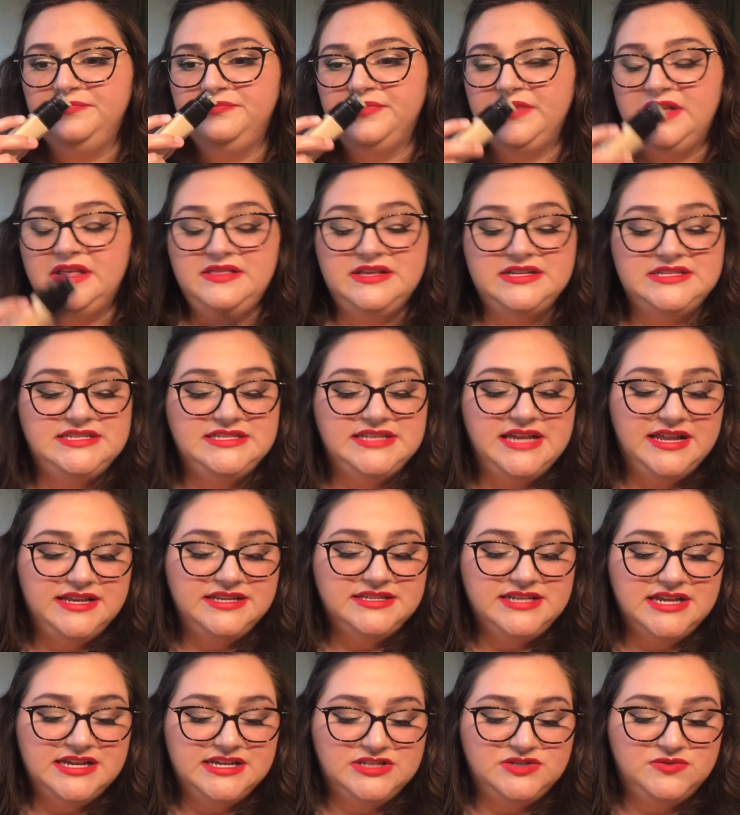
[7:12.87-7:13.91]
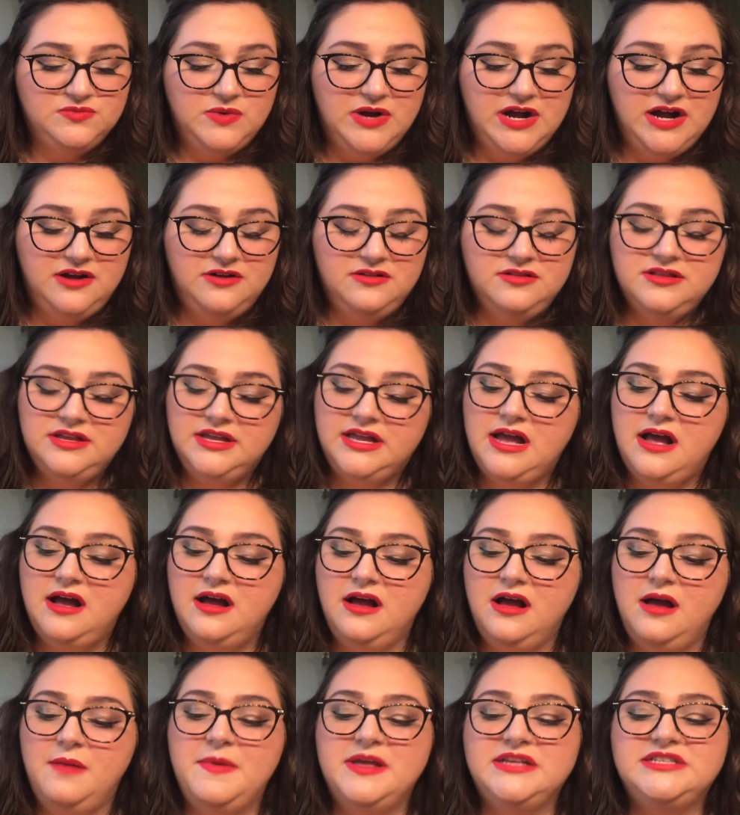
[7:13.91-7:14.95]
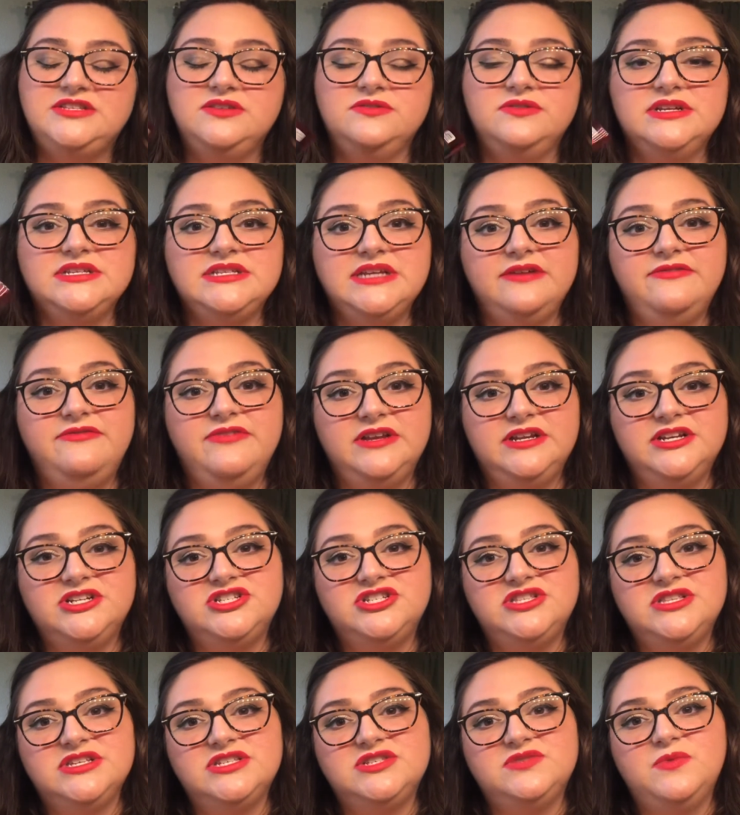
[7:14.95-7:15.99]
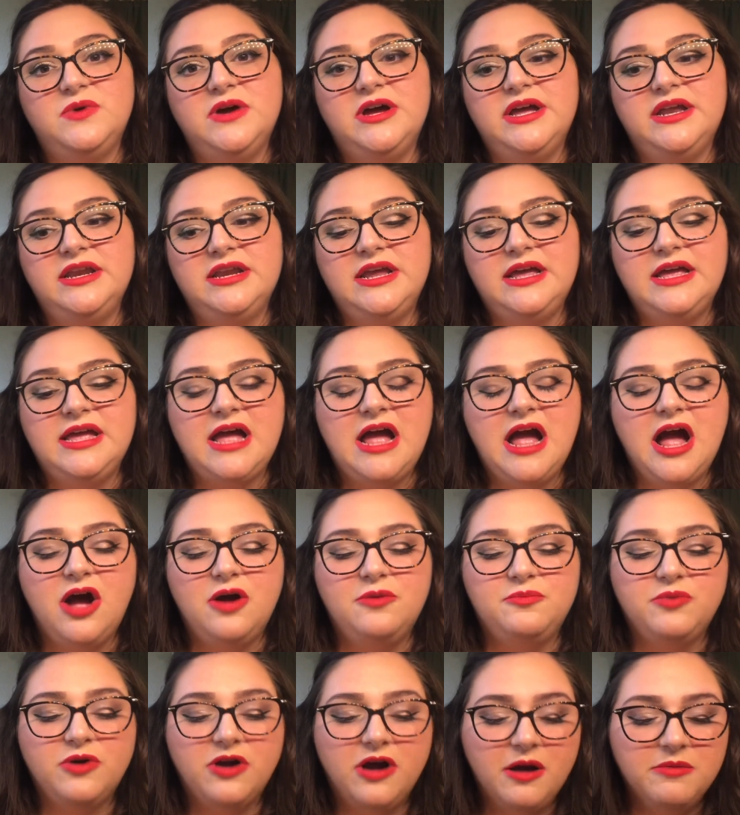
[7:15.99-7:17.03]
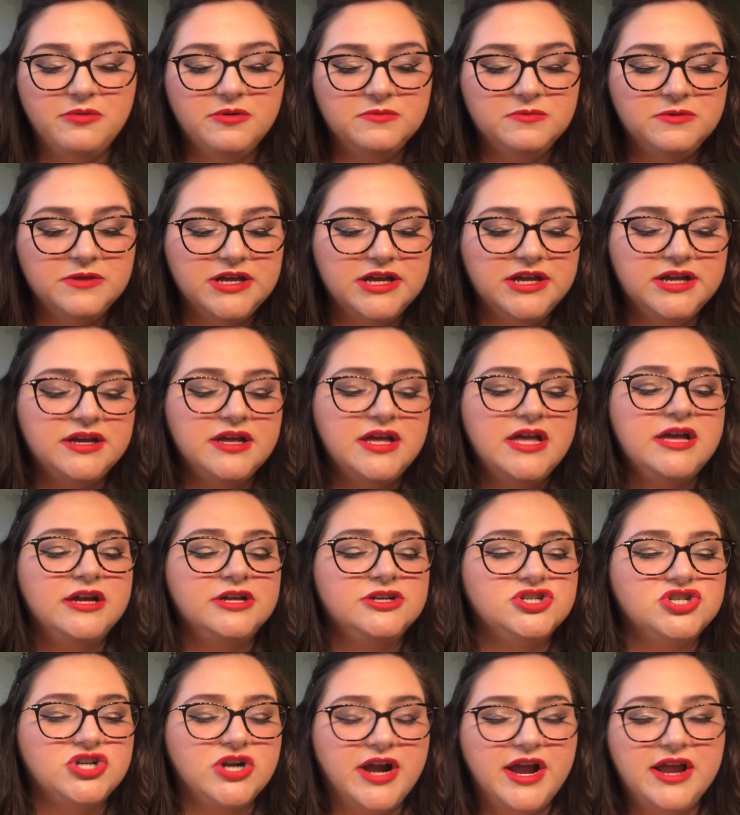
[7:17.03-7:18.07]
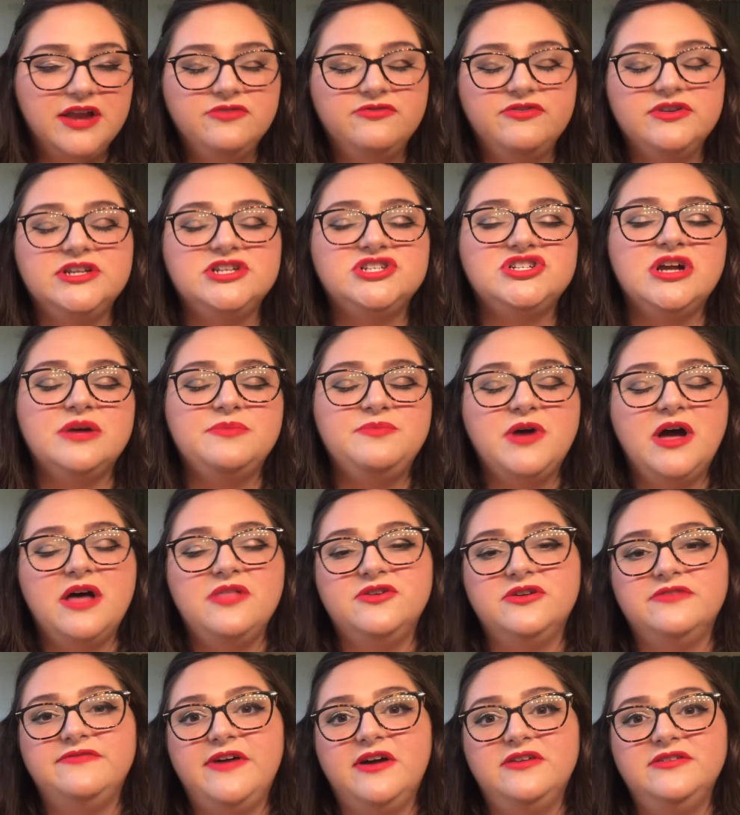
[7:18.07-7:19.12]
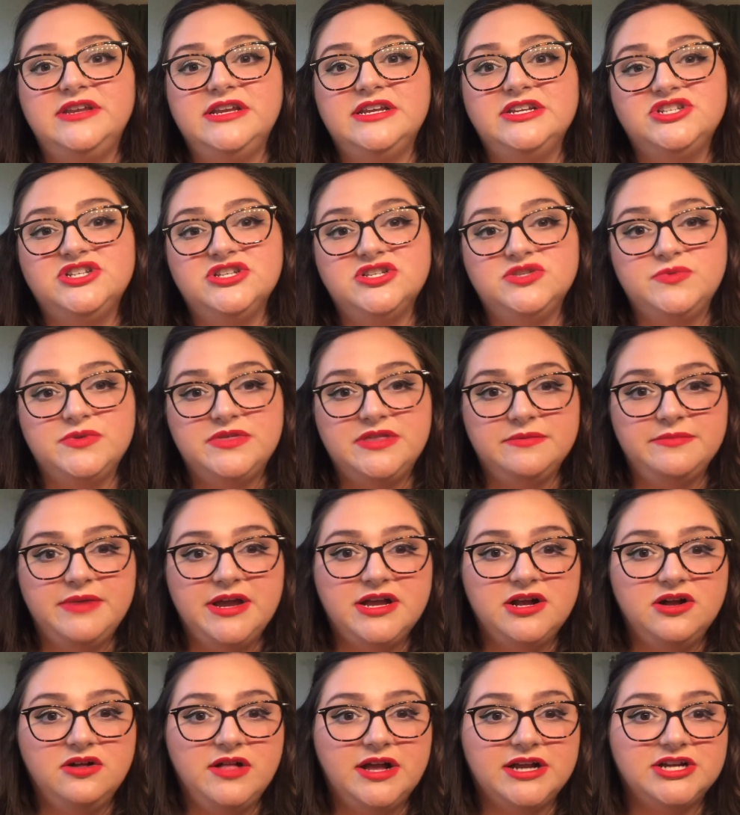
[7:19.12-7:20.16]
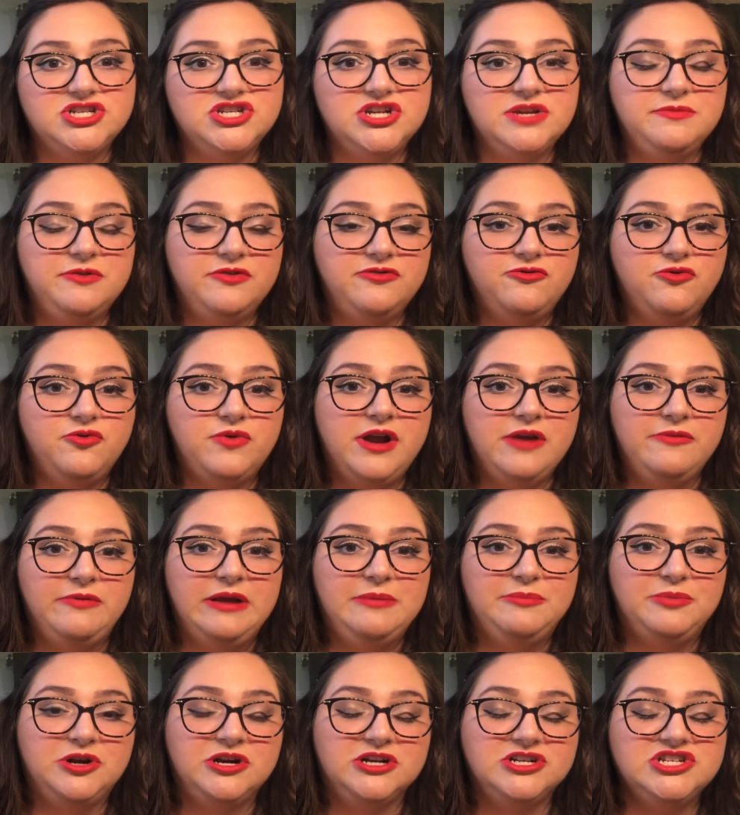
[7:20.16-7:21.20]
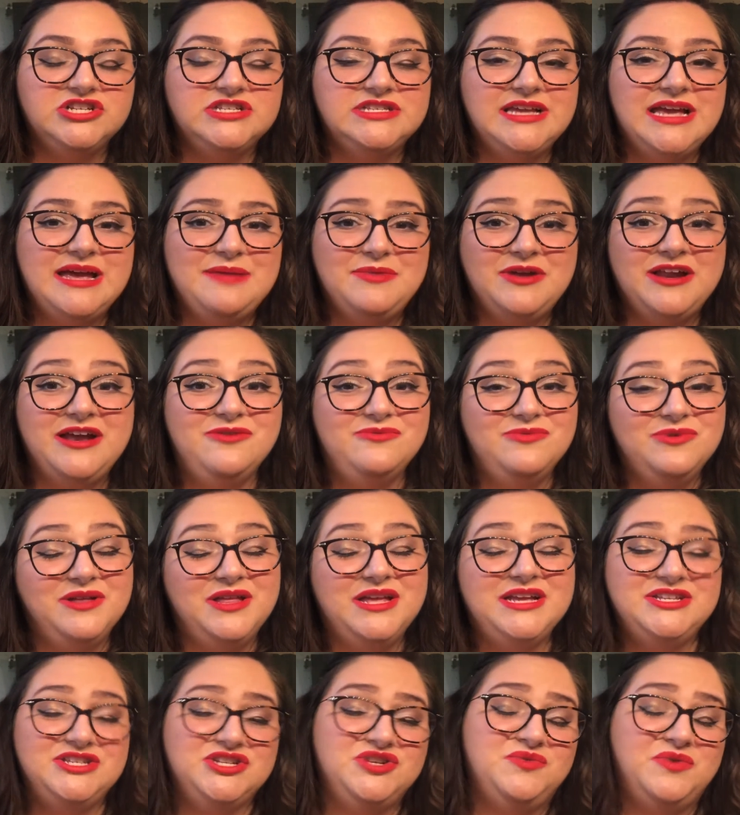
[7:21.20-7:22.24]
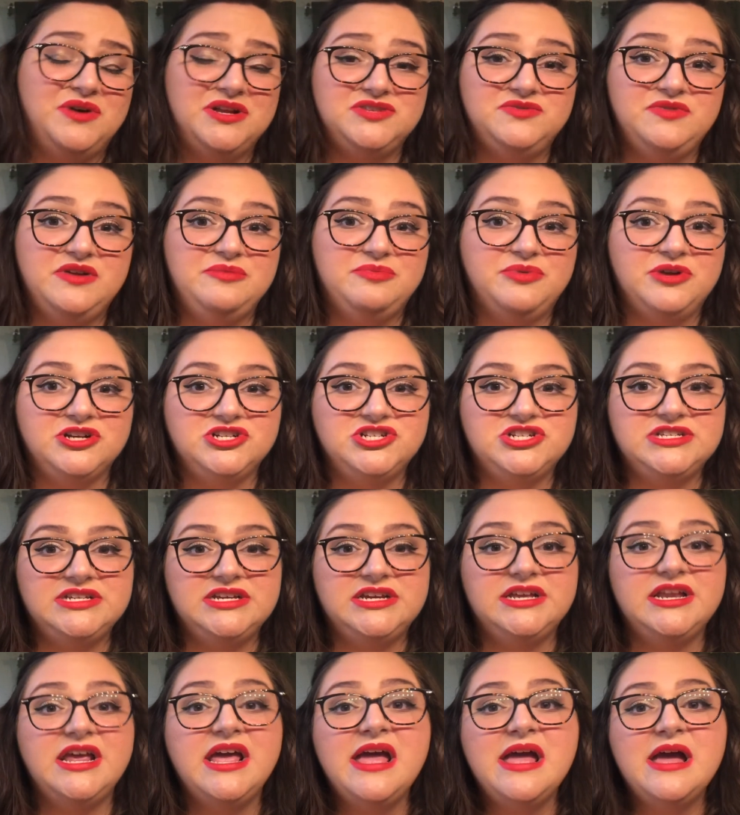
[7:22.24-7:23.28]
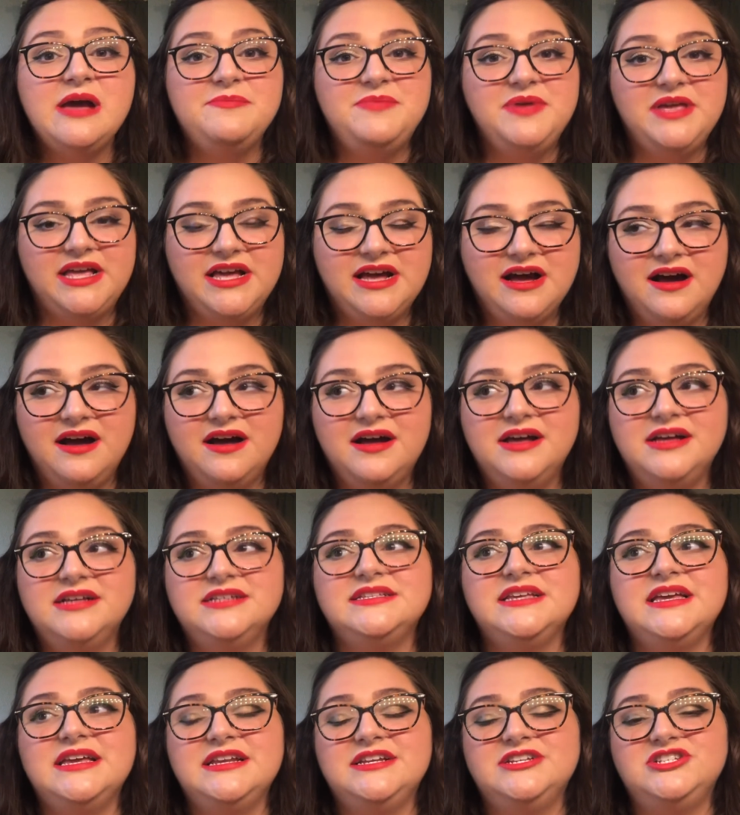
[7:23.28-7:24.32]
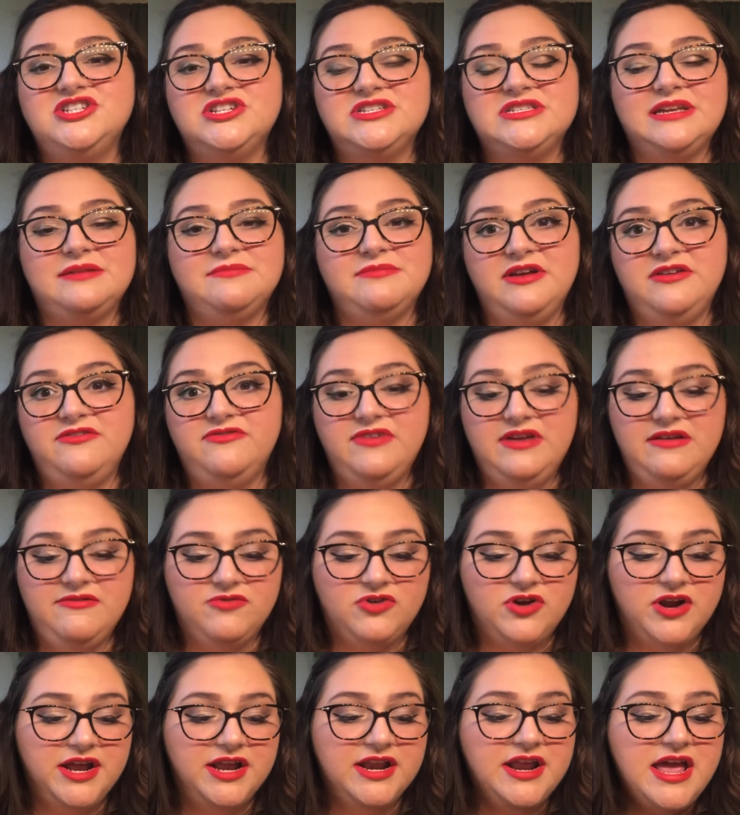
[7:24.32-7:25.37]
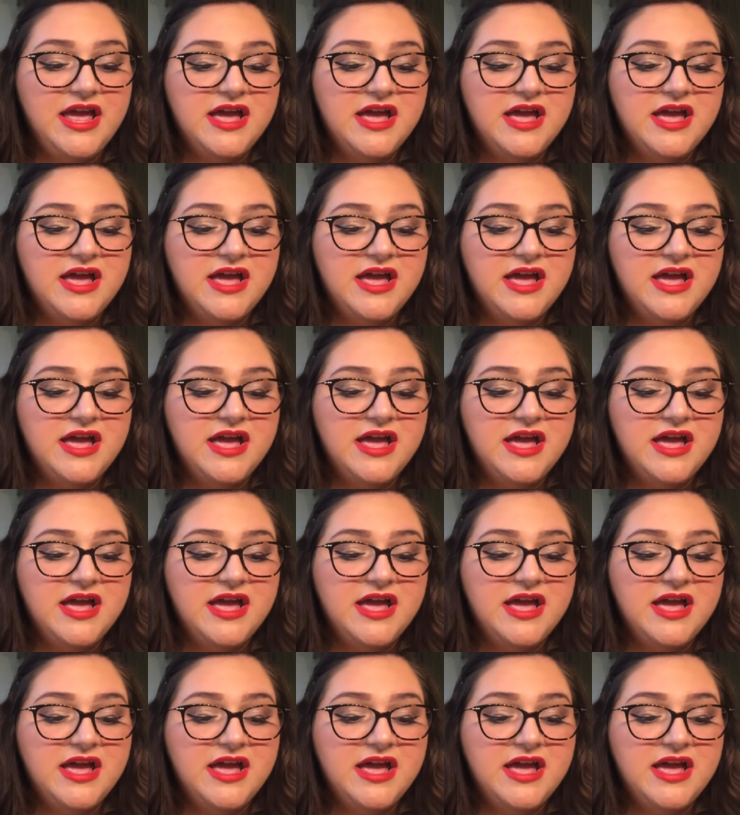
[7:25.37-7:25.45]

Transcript: the scent as well. As soon as I finish this one, I'll probably try and finish up other foundations within my collection before I repurchase it, but I really do want to repurchase it because it is just like my favorite.